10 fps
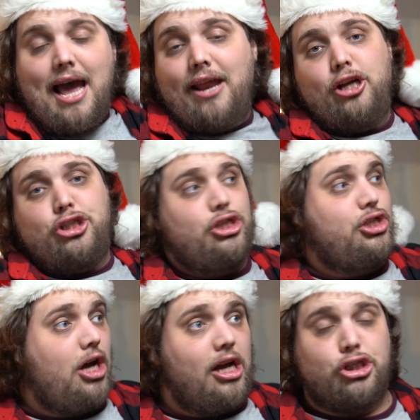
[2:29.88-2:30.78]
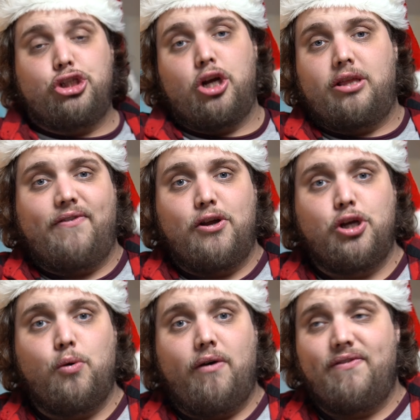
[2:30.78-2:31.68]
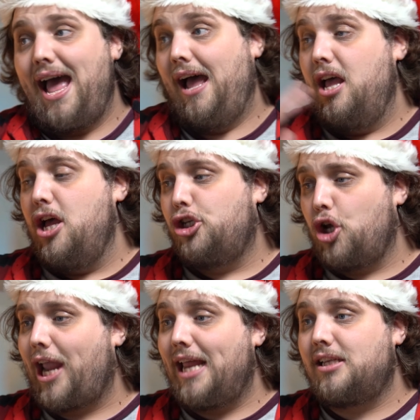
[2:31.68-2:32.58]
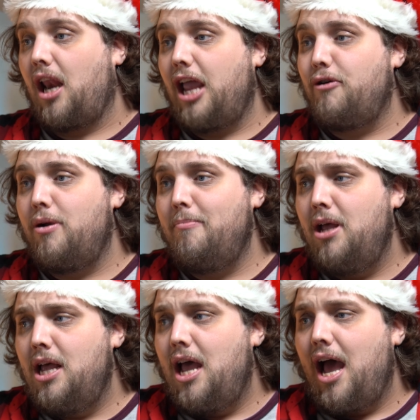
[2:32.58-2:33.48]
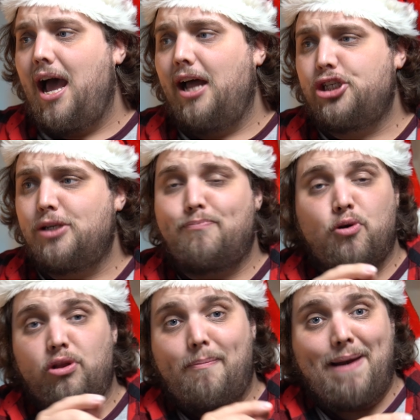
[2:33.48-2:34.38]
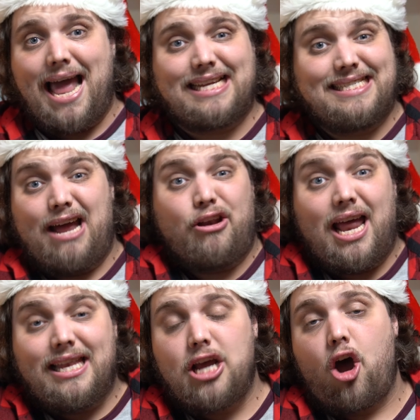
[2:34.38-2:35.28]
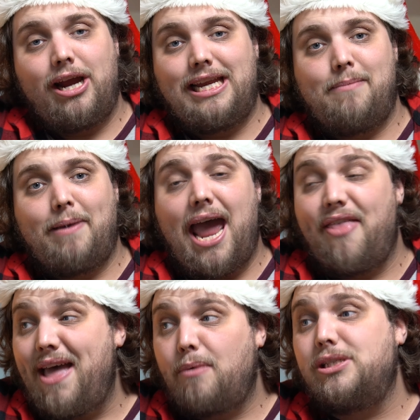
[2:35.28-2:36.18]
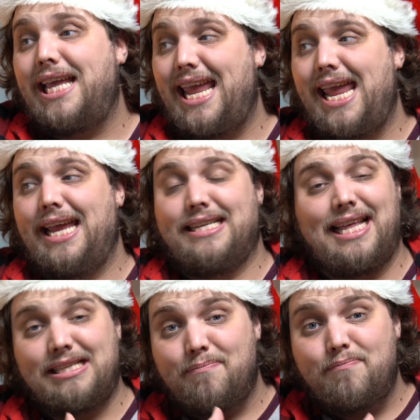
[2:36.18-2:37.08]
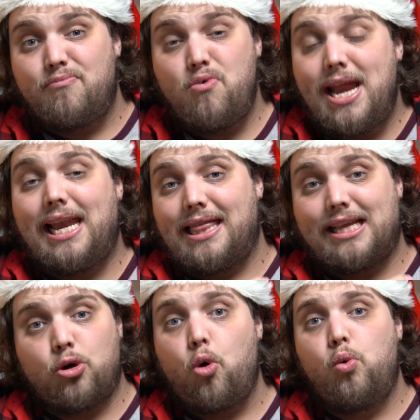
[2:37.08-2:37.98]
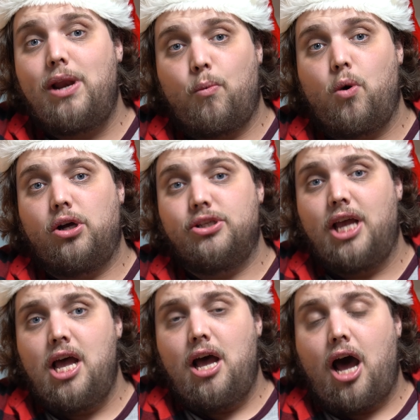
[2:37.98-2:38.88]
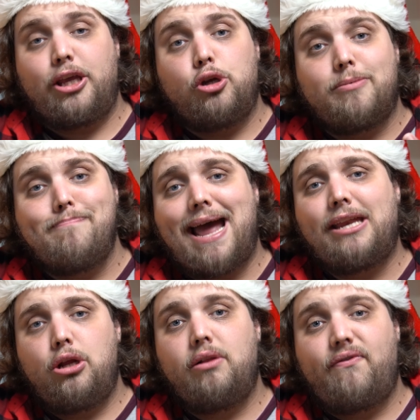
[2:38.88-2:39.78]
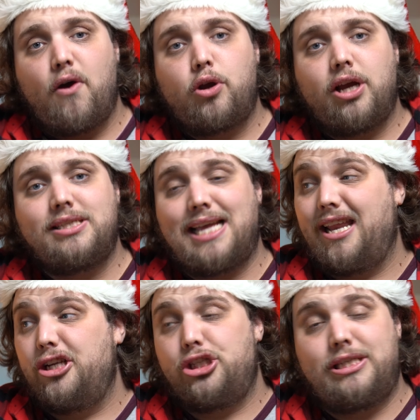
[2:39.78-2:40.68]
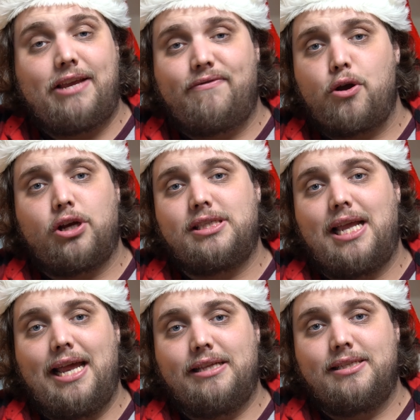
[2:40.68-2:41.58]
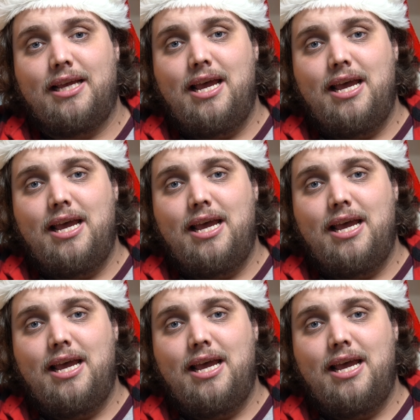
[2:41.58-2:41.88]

And I just took the photo of that, took it into Lightroom, just brought the blacks down a tiny bit, and that was it. That's all it was. I used manual focus and I just defocused the lens